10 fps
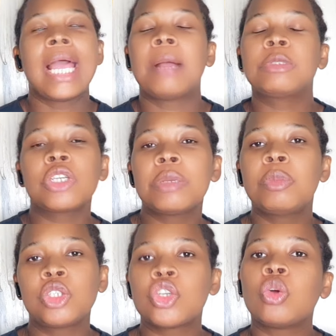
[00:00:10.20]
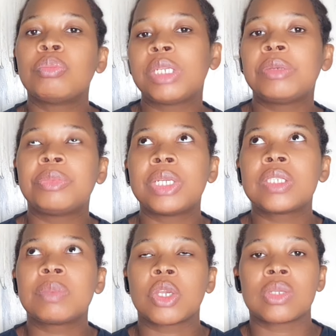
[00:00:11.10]
I'm talking much on mini
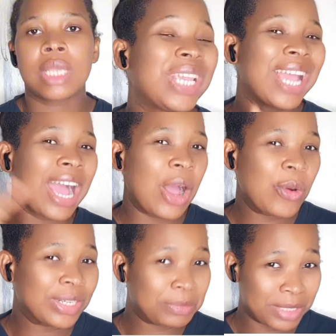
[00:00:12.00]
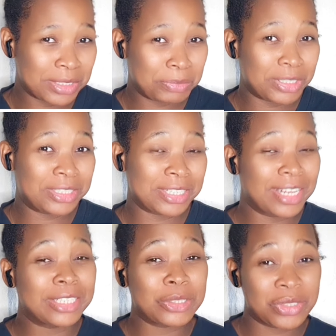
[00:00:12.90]
braids because we are on a mini braid
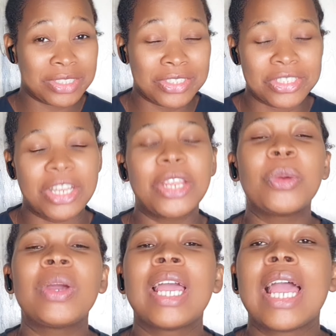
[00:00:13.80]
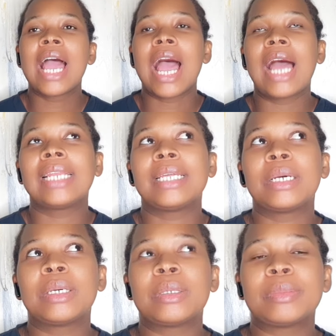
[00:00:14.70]
challenge on this channel,
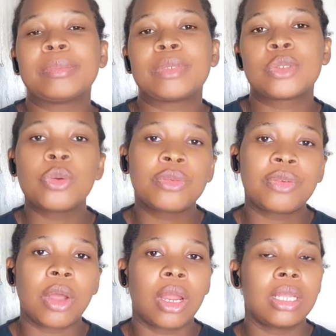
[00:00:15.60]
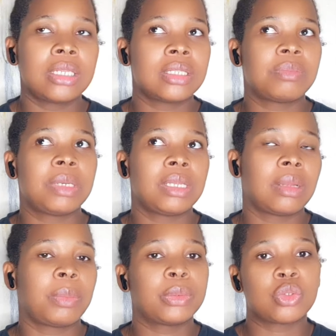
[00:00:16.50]
and so far it's been
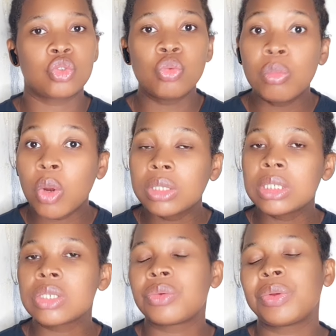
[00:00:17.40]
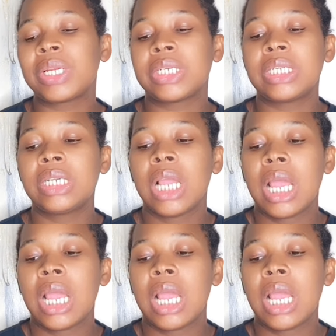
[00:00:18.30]
about 2 months already.